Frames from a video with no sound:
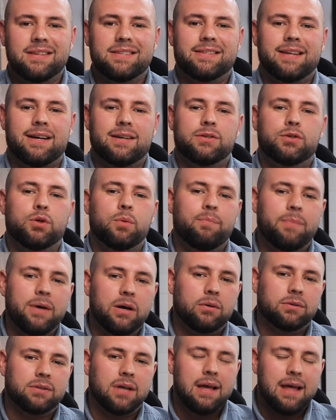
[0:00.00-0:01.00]
starts to
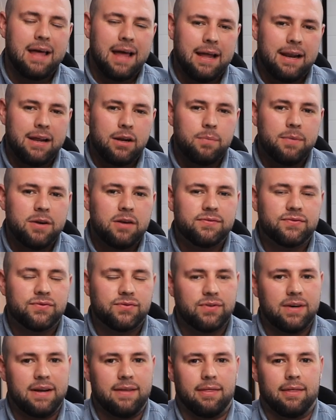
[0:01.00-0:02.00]
build a little bit of
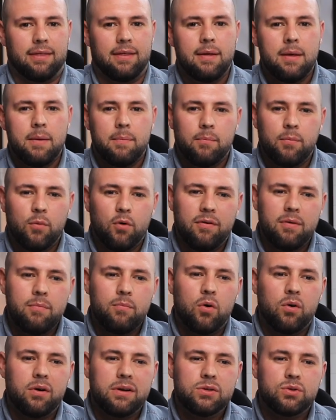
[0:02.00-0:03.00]
strength, moving
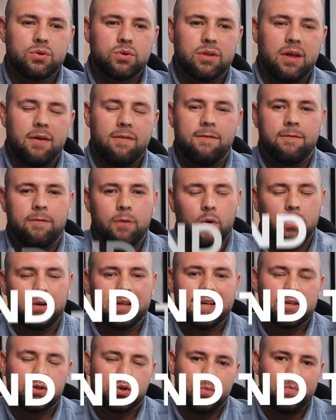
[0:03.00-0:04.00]
more into the full
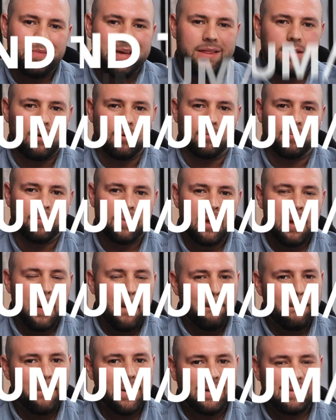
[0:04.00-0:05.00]
than to medium,
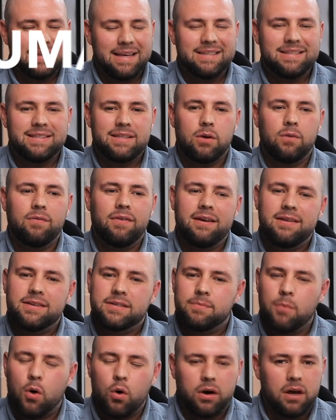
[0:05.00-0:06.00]
but it's still very
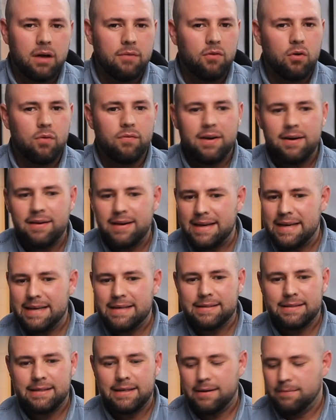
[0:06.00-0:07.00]
smokable, very
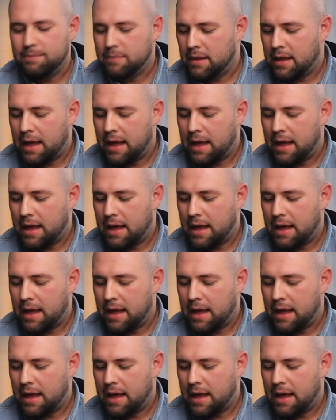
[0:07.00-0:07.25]
easy.